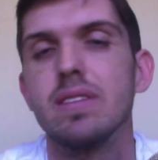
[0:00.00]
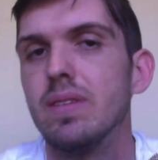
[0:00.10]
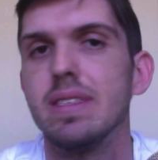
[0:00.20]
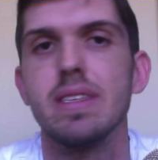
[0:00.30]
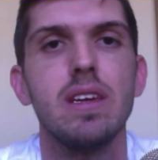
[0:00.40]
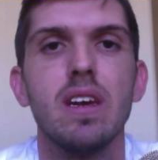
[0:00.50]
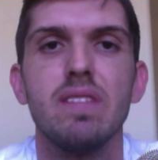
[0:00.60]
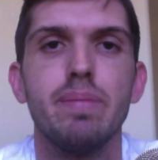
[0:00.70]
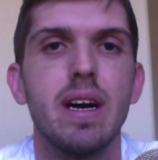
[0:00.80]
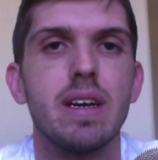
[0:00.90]
So let's say you have
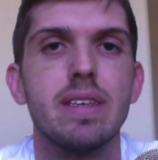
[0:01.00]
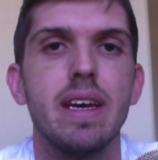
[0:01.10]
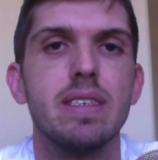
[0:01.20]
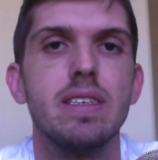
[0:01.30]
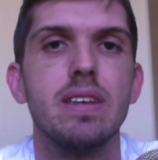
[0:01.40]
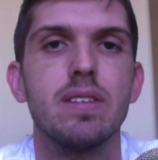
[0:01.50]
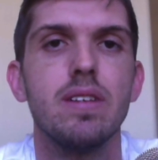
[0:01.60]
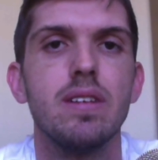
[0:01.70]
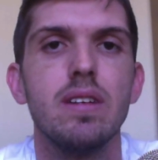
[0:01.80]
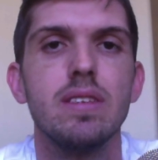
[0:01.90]
a box that has 10
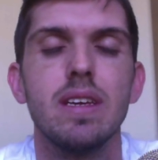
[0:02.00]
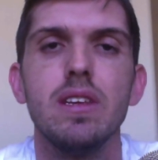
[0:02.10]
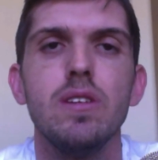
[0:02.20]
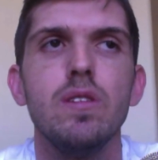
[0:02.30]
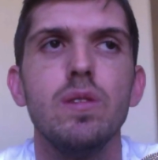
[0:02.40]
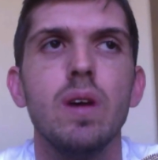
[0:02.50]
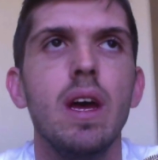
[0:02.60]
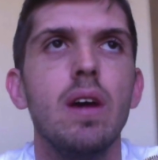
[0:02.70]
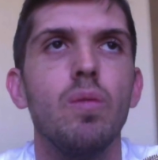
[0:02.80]
cards and you